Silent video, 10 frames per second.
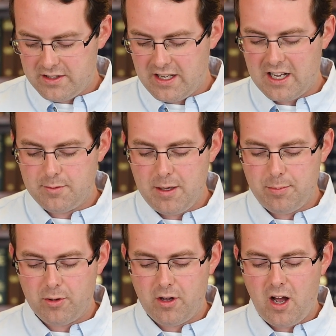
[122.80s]
as God's
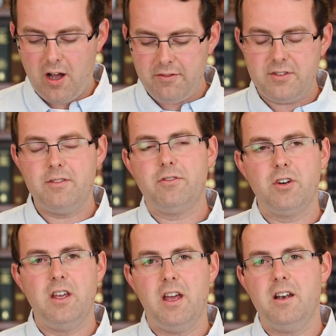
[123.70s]
people often
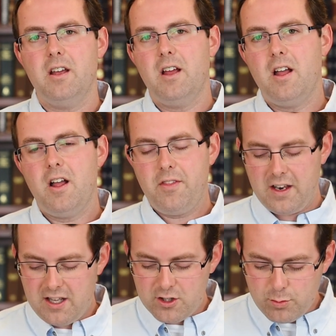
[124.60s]
forget
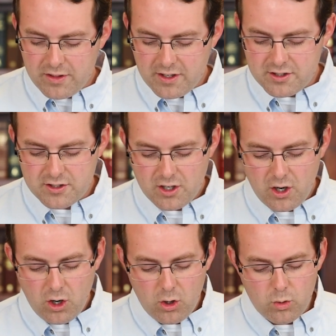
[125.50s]
that He is with us
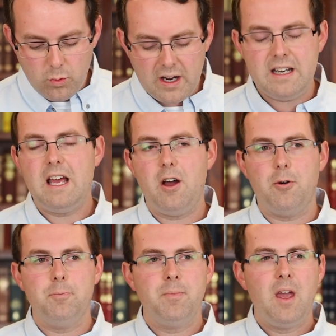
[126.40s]
right
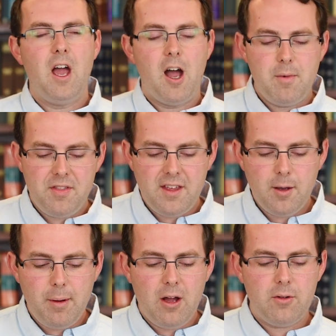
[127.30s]
now. Think
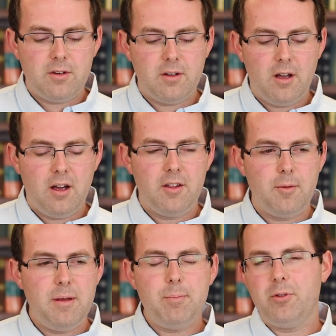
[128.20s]
about
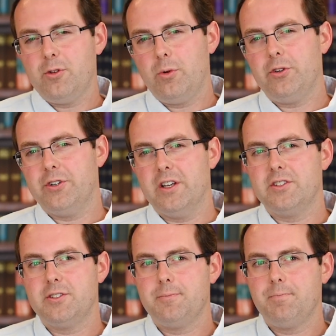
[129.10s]
the people in the
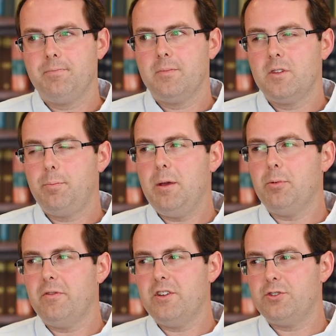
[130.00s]
wilderness, the
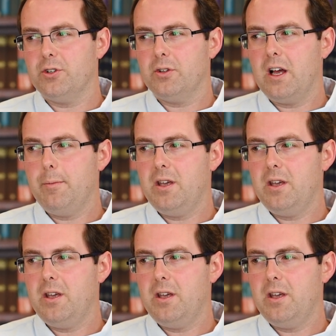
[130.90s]
people of Israel.